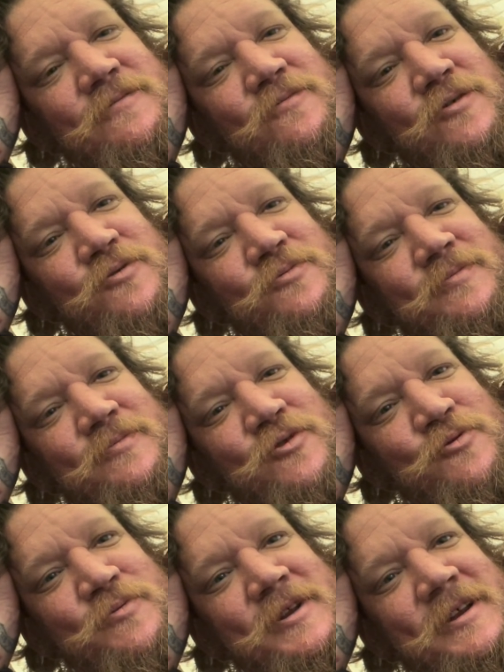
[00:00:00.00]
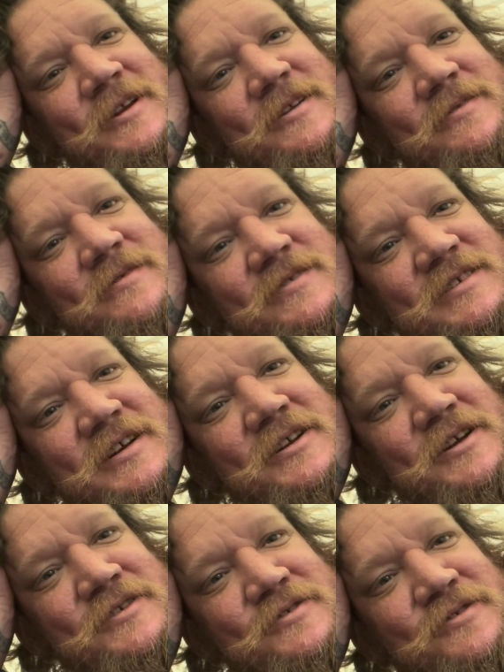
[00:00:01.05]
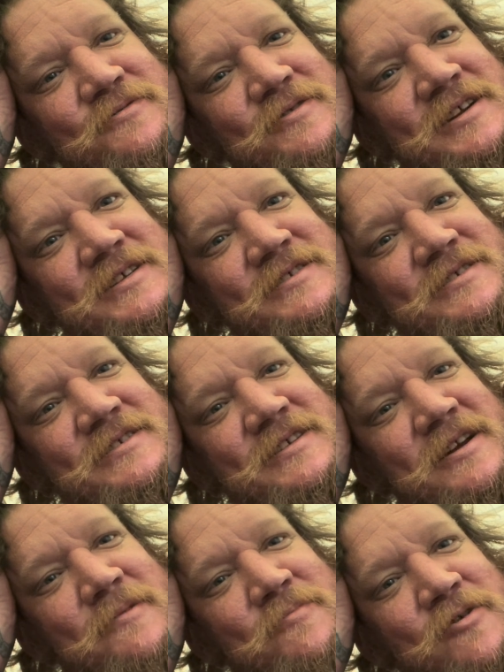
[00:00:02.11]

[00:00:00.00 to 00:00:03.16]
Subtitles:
roaming in and seeing us already set up,